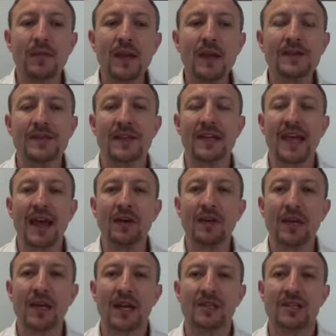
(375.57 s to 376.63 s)
So the
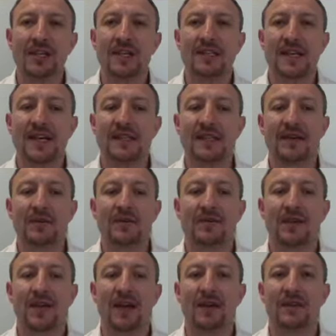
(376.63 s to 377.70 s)
calculation is S equals
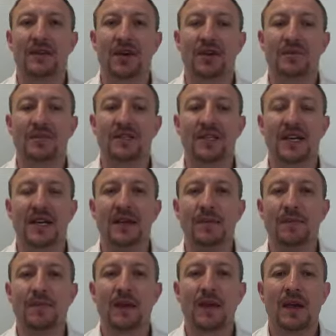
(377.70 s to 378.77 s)
V times T,
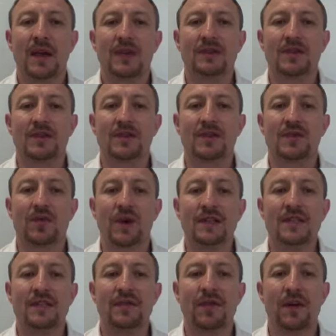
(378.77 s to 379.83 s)
so it's
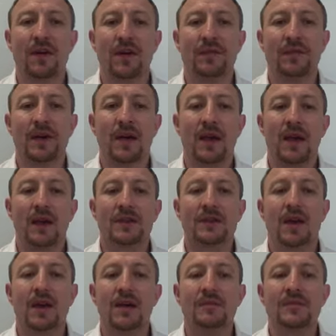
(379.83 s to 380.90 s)
25
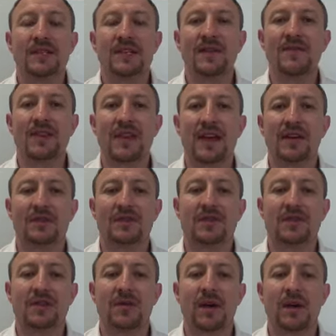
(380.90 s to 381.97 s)
times
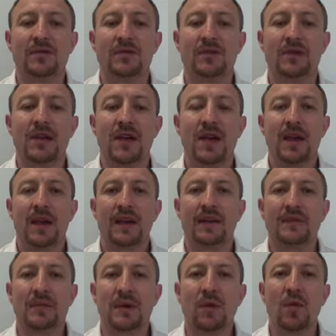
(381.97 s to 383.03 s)
7,200
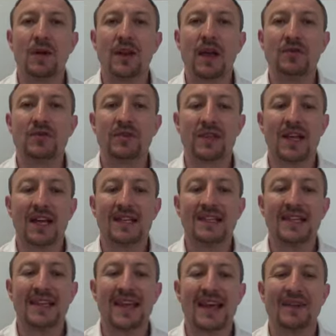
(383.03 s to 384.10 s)
gives me
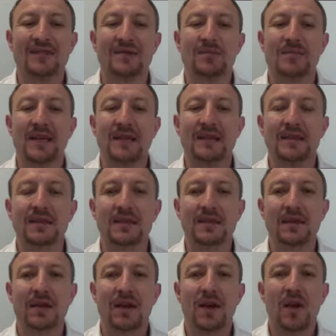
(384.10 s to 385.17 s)
180,000 meters,
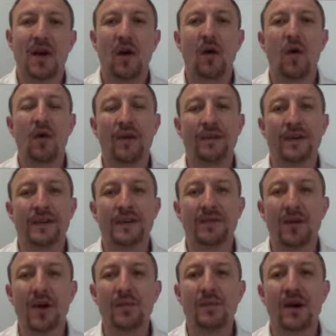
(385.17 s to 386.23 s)
or if I
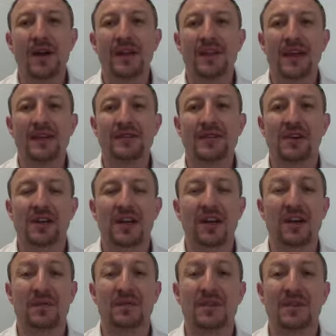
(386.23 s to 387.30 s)
divide by 1,000 I can
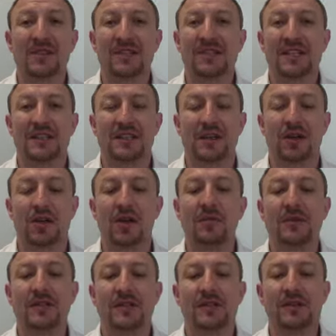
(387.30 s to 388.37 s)
convert it into
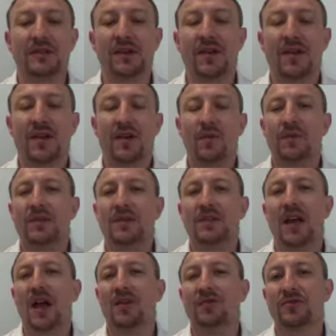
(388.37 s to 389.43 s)
kilometers, which is
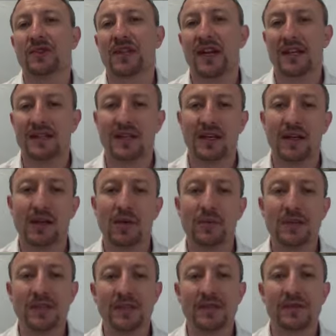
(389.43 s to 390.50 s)
180
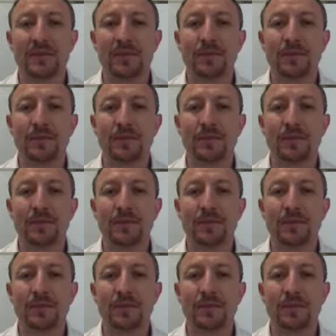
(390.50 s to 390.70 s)
kilometers.